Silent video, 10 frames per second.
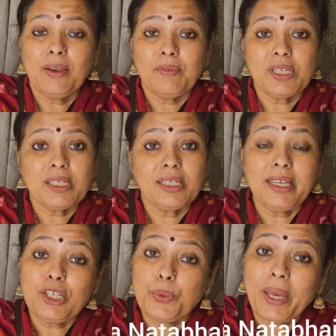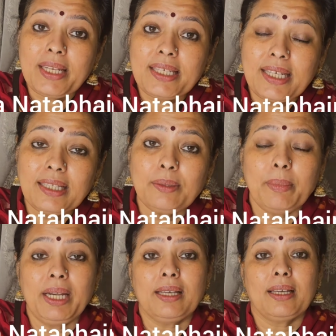which is the 20th
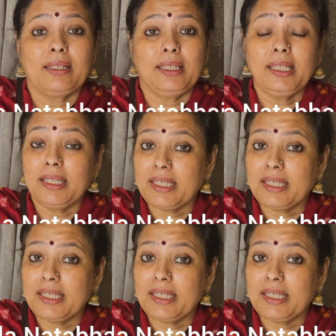Melakarta in the